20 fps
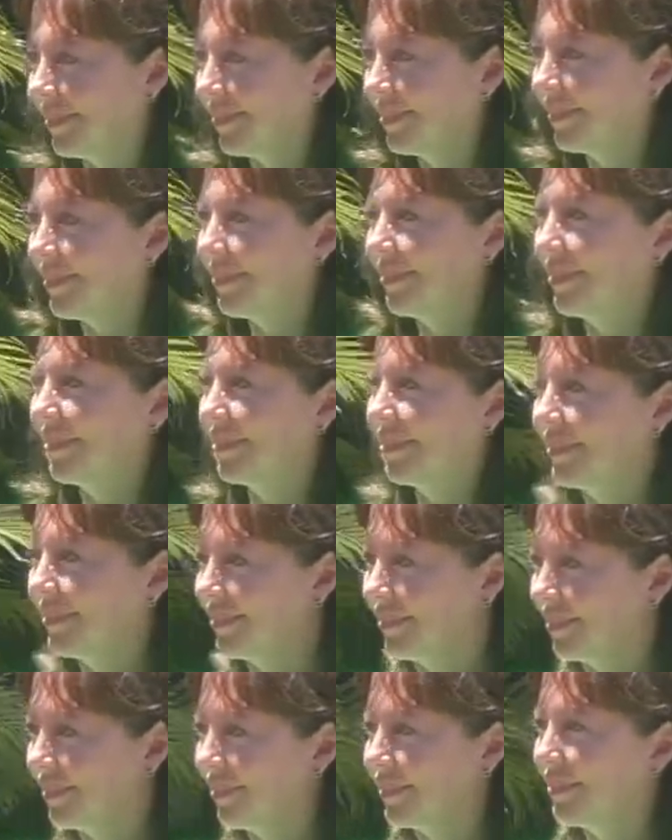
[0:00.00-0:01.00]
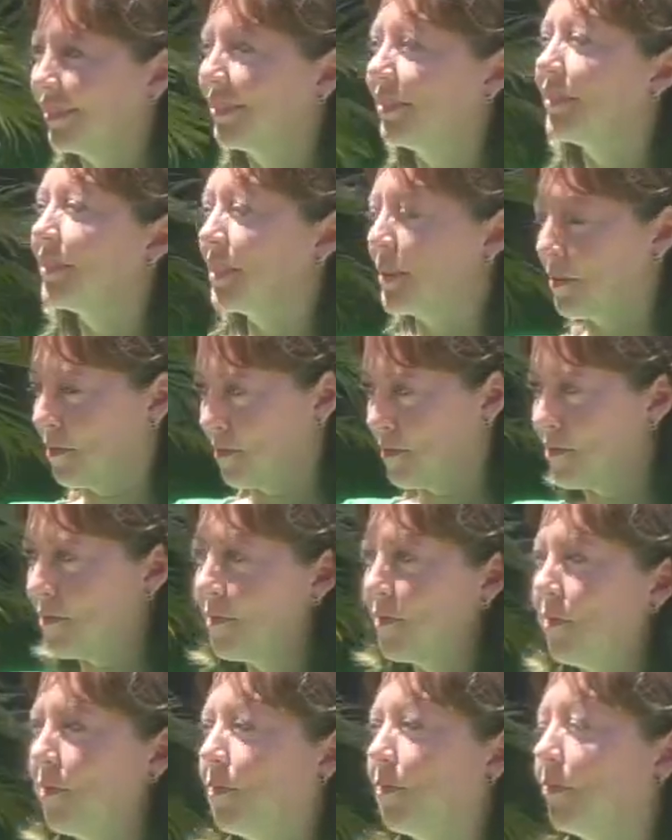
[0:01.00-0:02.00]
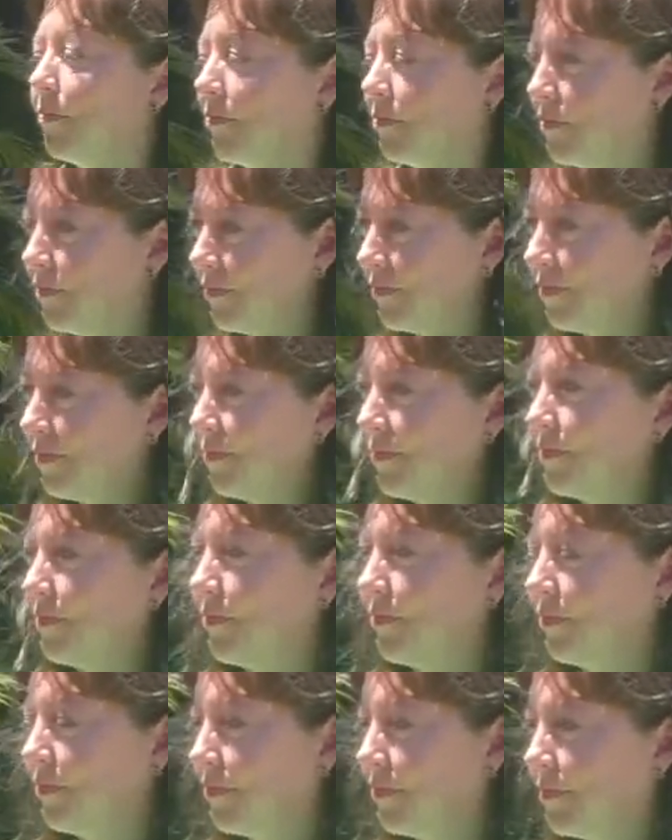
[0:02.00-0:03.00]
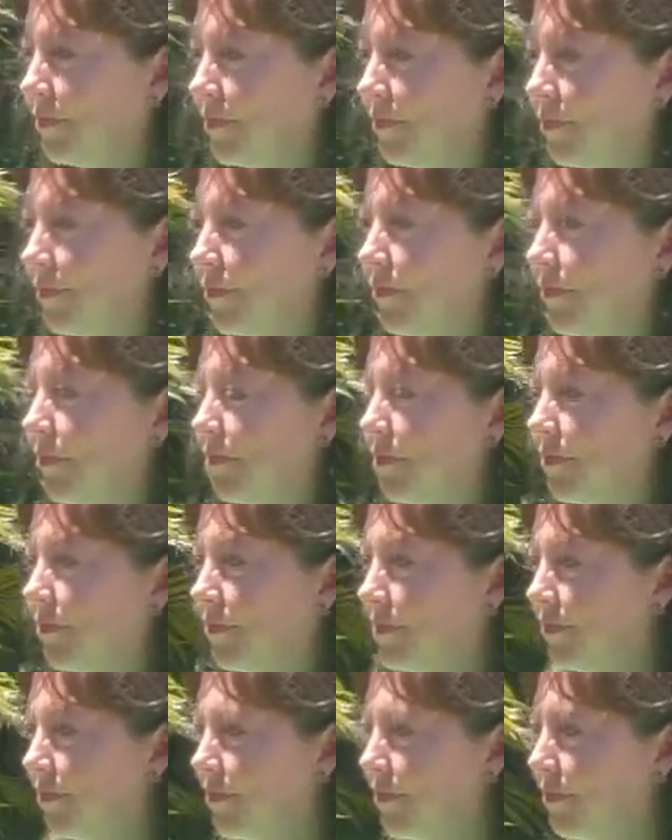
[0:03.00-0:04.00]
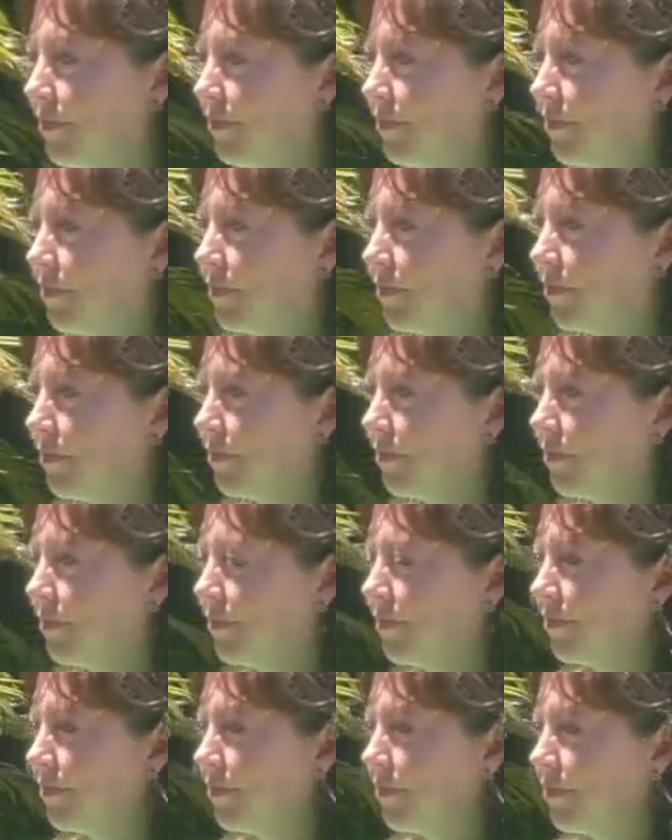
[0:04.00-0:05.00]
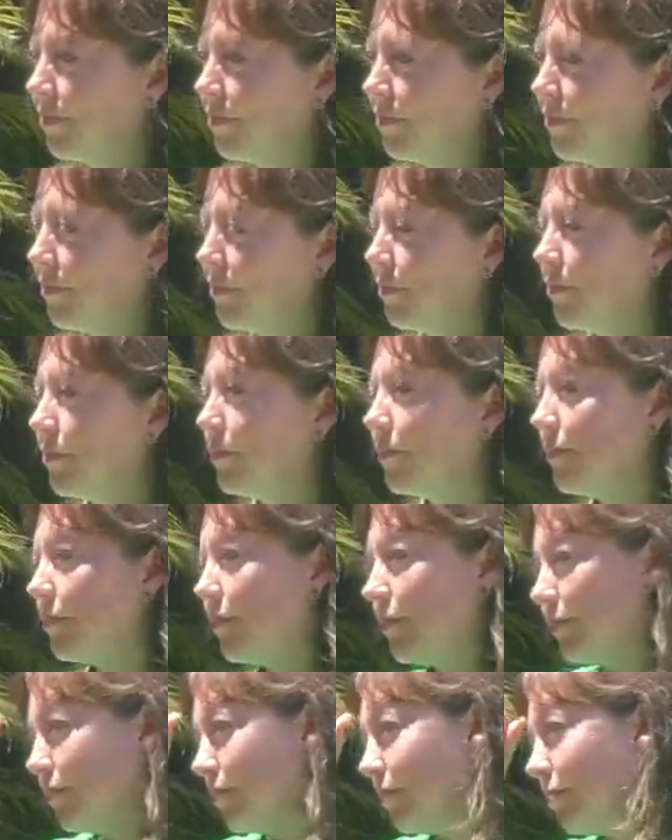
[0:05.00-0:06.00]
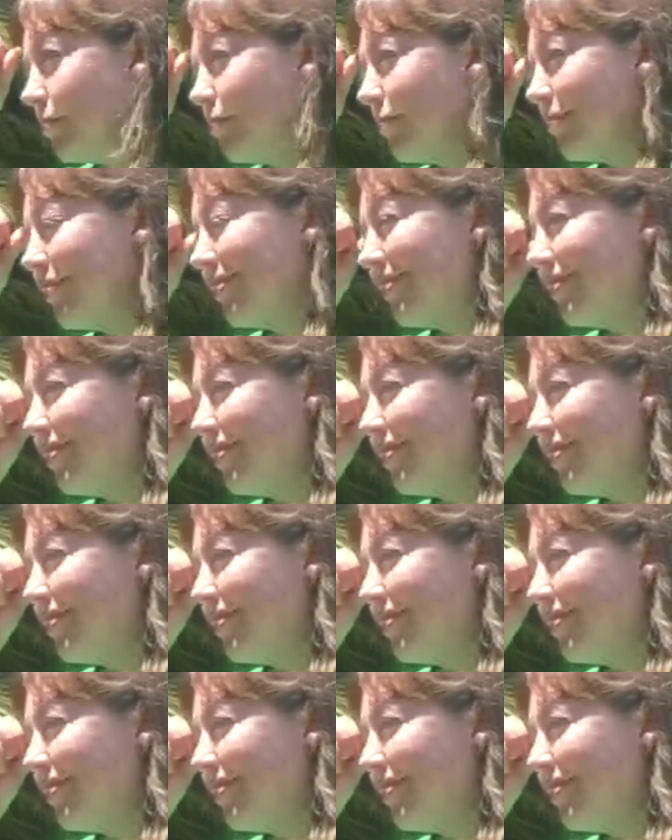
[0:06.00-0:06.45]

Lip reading: (silent)